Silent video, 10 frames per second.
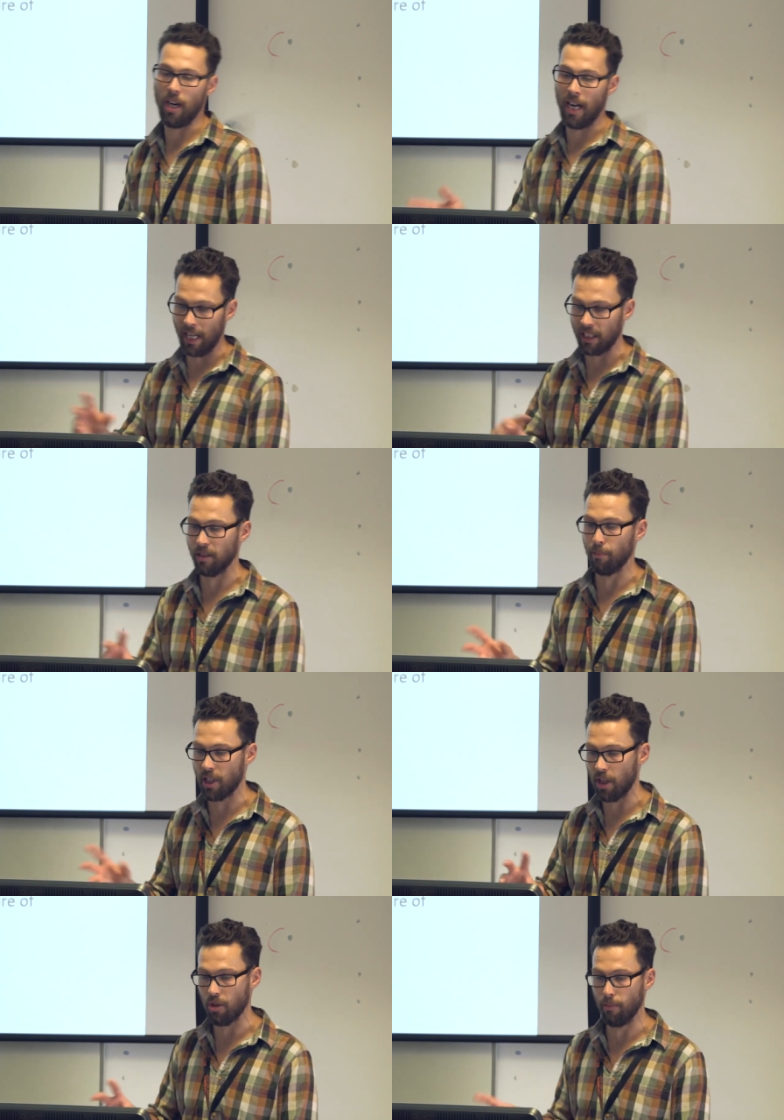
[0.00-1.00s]
highlight some
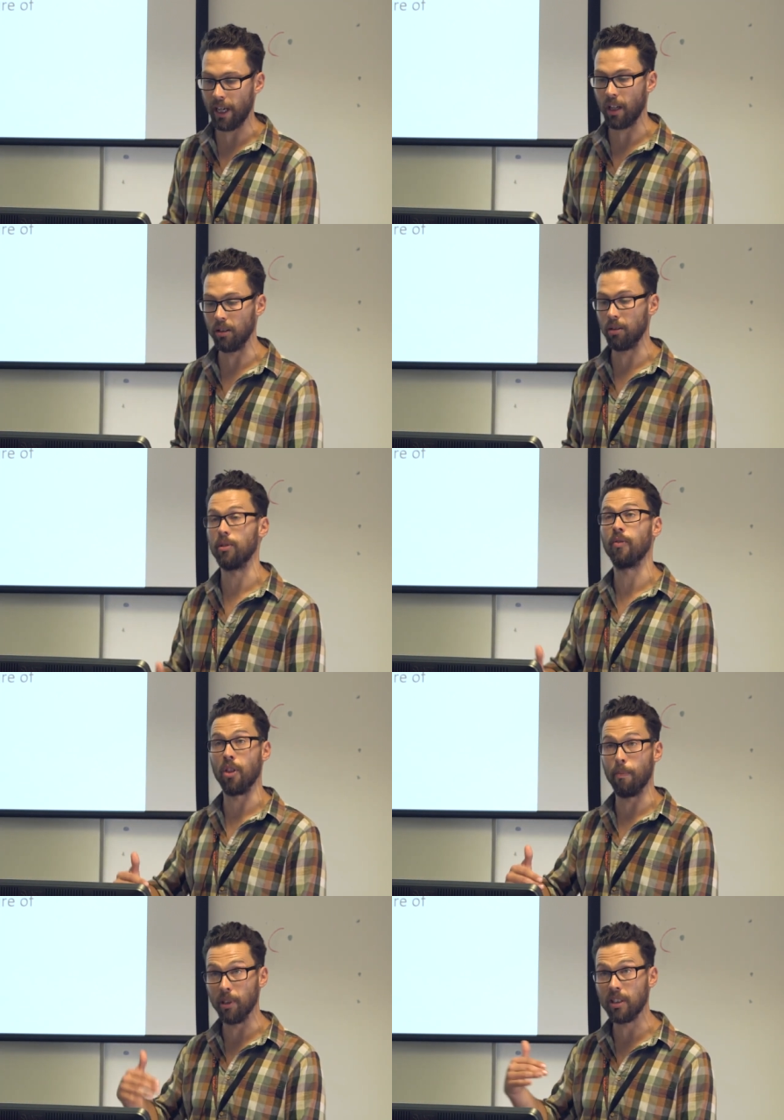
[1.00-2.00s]
potential mechanisms for
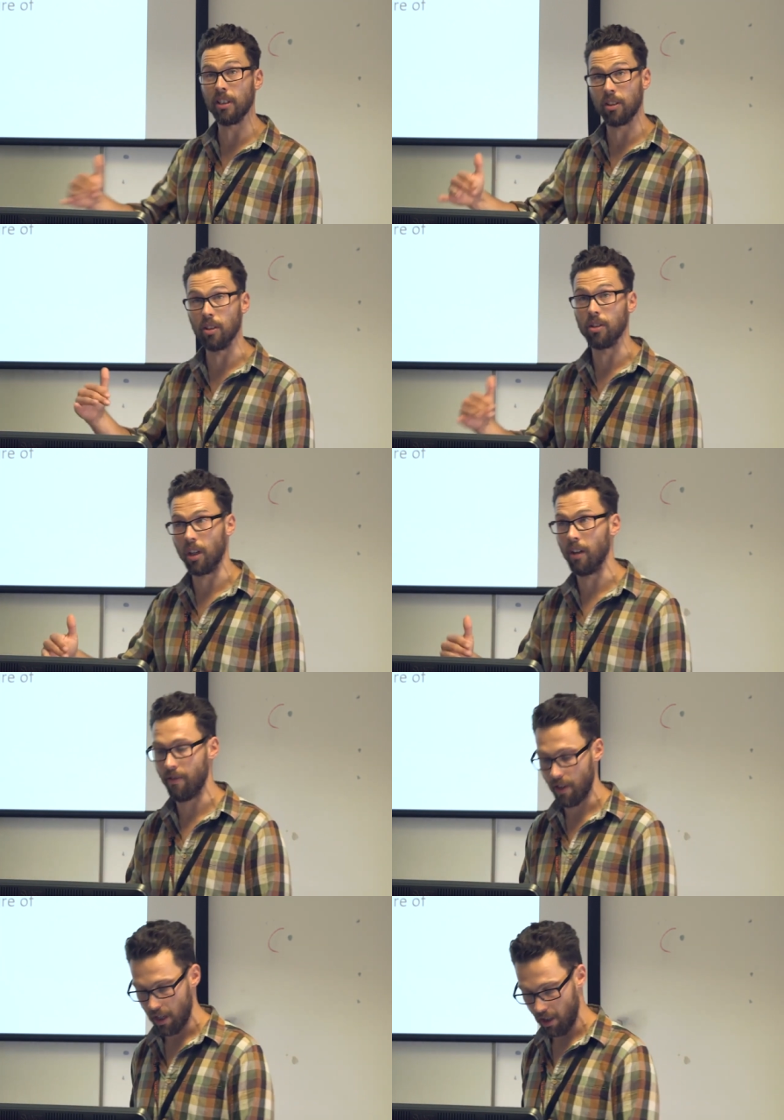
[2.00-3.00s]
the persistence
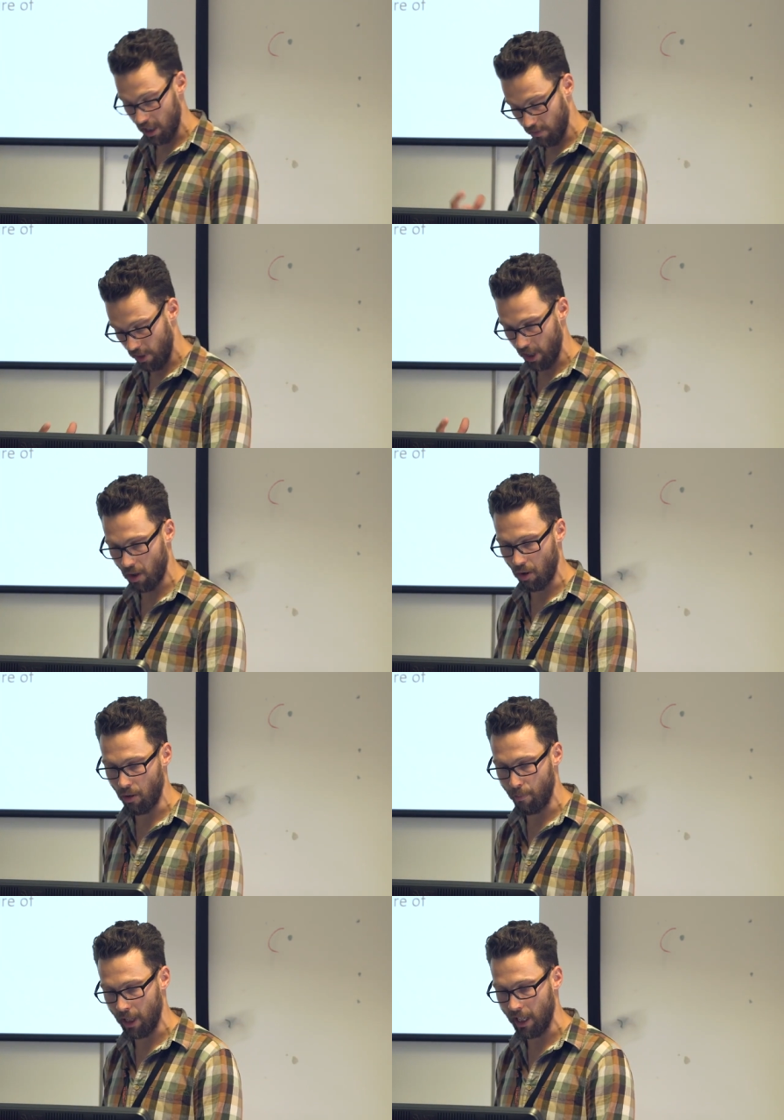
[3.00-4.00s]
of these very
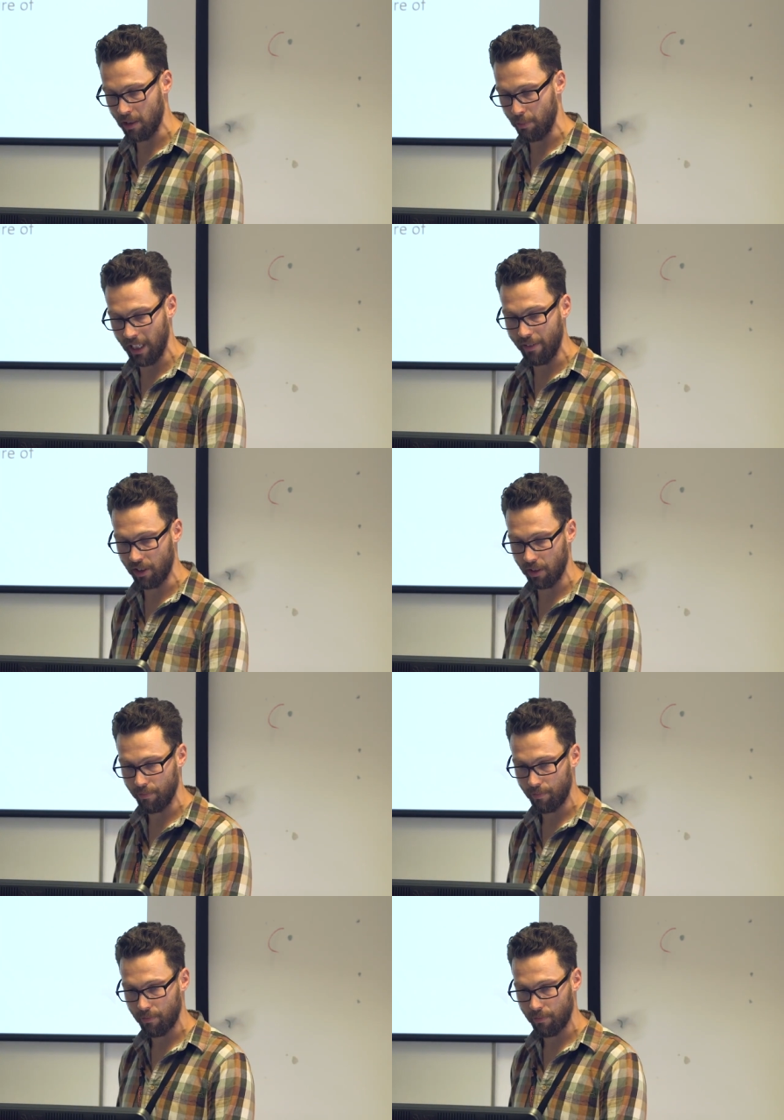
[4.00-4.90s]
core bias beliefs.